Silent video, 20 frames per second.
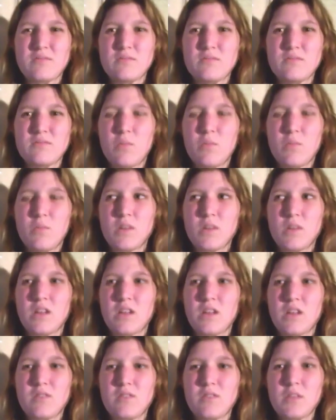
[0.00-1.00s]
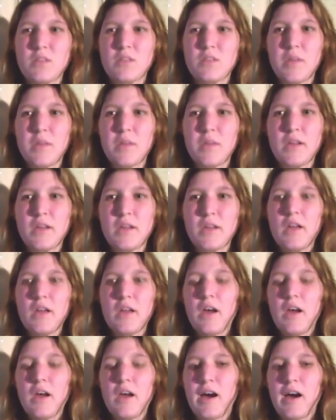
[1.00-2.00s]
What is Love or something.
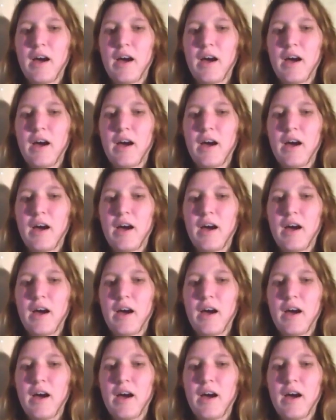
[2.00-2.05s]
Um,